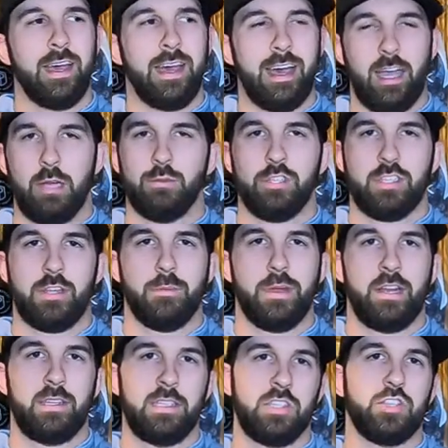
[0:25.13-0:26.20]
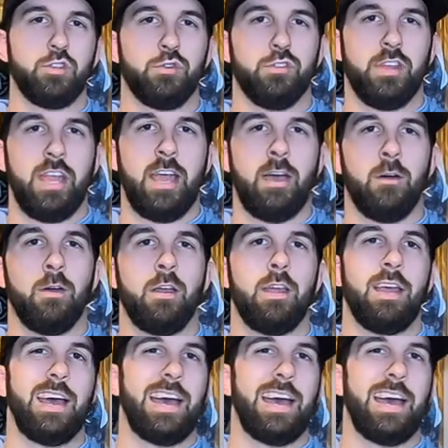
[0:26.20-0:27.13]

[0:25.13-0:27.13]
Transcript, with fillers: I'm just comparing these two for now.